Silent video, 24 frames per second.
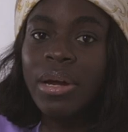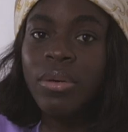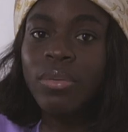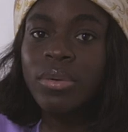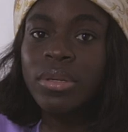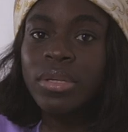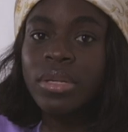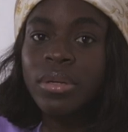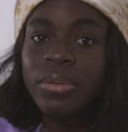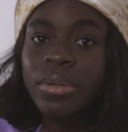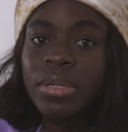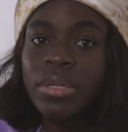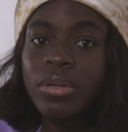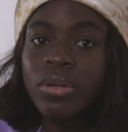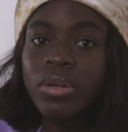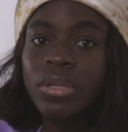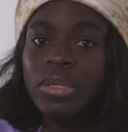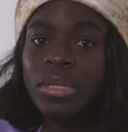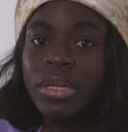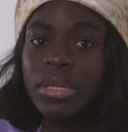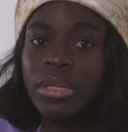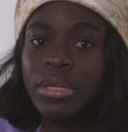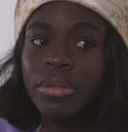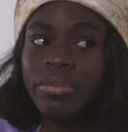I wonder where they got
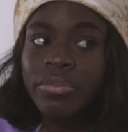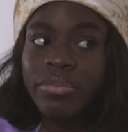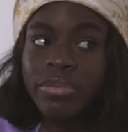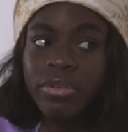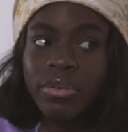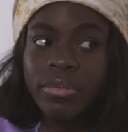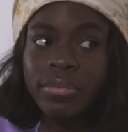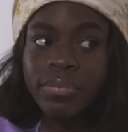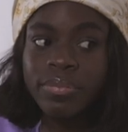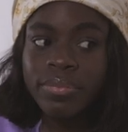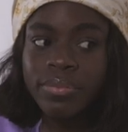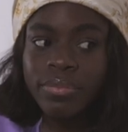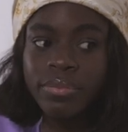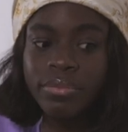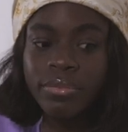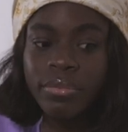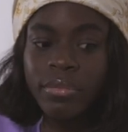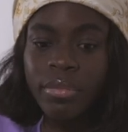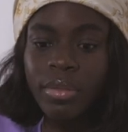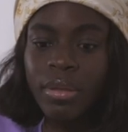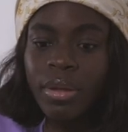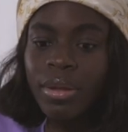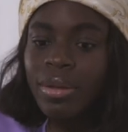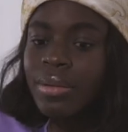their name from.
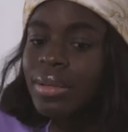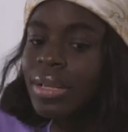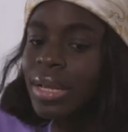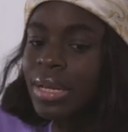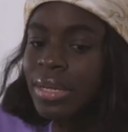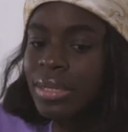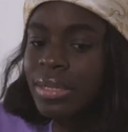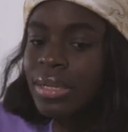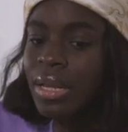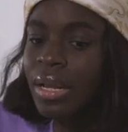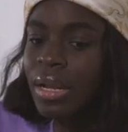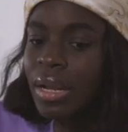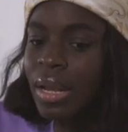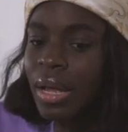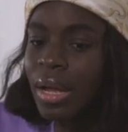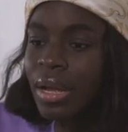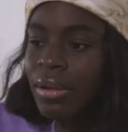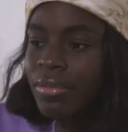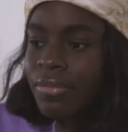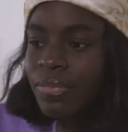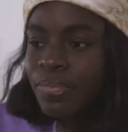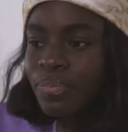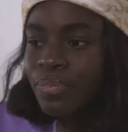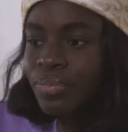It was like Eden
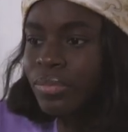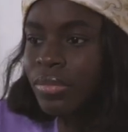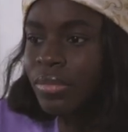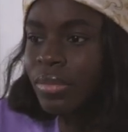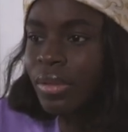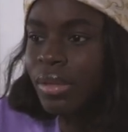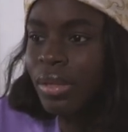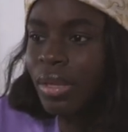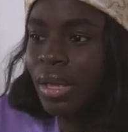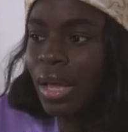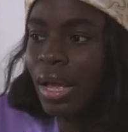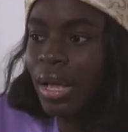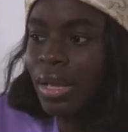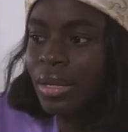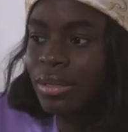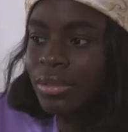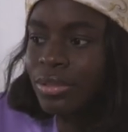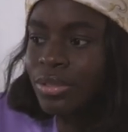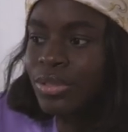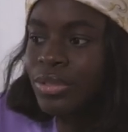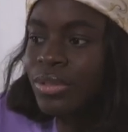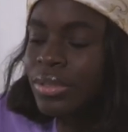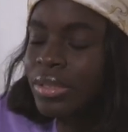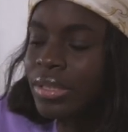Life. And
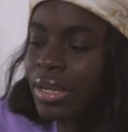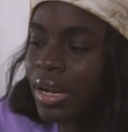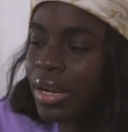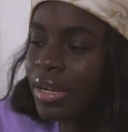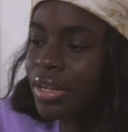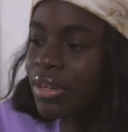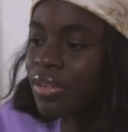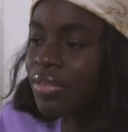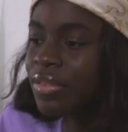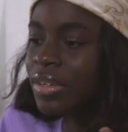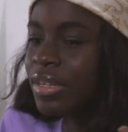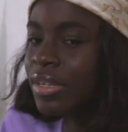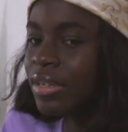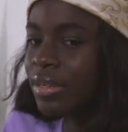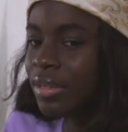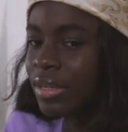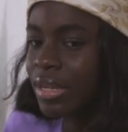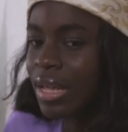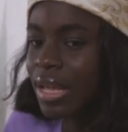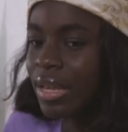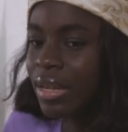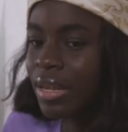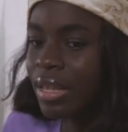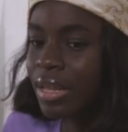you know, in the Garden of Eden, they
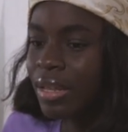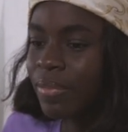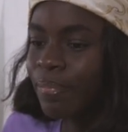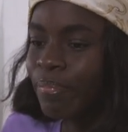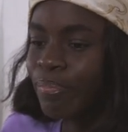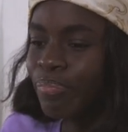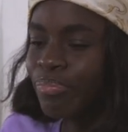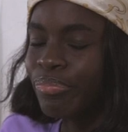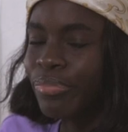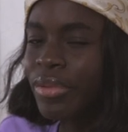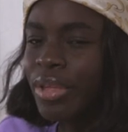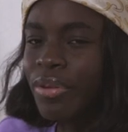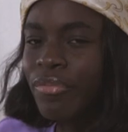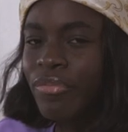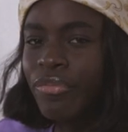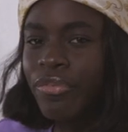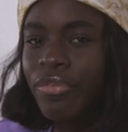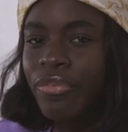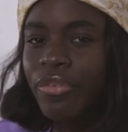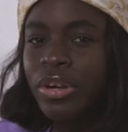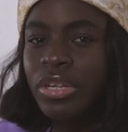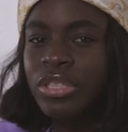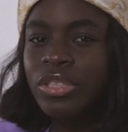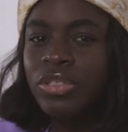had like
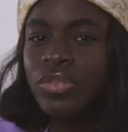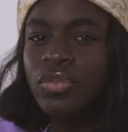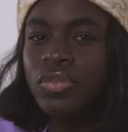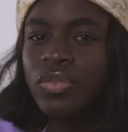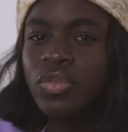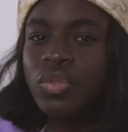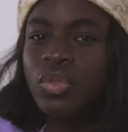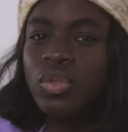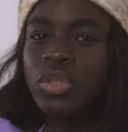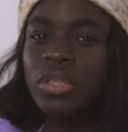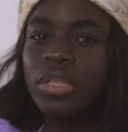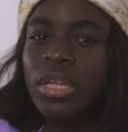fresh fruits.